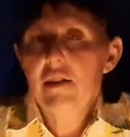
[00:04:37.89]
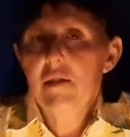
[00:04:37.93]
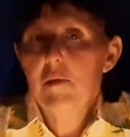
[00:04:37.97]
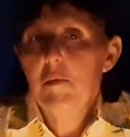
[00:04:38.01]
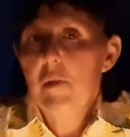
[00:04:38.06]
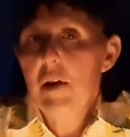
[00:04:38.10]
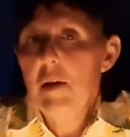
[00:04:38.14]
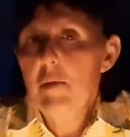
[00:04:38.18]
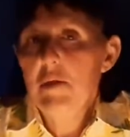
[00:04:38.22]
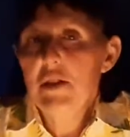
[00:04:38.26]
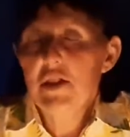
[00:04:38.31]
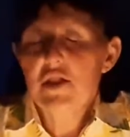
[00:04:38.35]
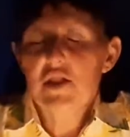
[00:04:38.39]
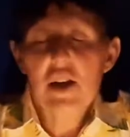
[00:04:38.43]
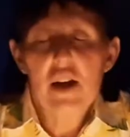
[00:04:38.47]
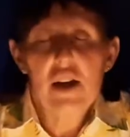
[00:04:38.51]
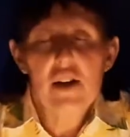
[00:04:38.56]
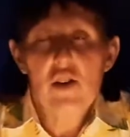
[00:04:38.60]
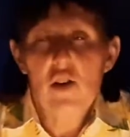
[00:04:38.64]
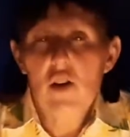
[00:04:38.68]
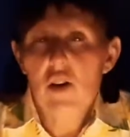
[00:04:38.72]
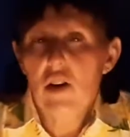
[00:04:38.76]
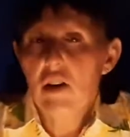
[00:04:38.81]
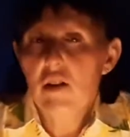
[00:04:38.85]
maybe it's
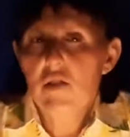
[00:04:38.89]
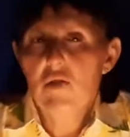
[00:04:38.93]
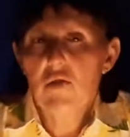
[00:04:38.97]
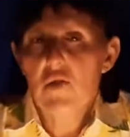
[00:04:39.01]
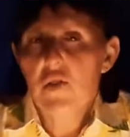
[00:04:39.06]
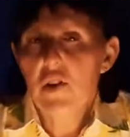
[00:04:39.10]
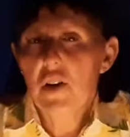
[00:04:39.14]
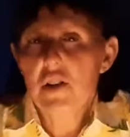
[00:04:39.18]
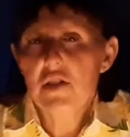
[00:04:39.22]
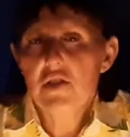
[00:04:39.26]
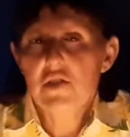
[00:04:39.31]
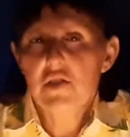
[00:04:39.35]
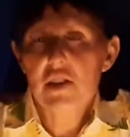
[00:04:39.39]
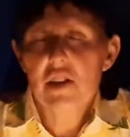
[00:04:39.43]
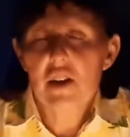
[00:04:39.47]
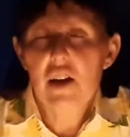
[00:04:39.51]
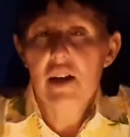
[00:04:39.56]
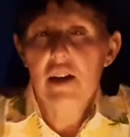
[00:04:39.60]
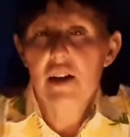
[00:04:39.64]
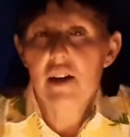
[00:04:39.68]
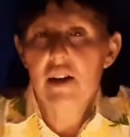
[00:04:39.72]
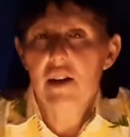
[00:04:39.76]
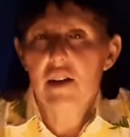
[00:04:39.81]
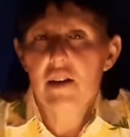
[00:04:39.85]
kind of hard for us to
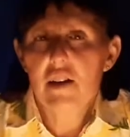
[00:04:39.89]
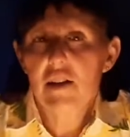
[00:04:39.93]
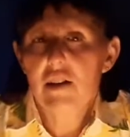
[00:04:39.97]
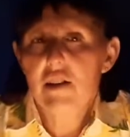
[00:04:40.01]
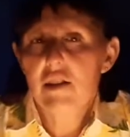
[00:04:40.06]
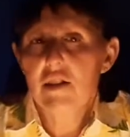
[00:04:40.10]
kind of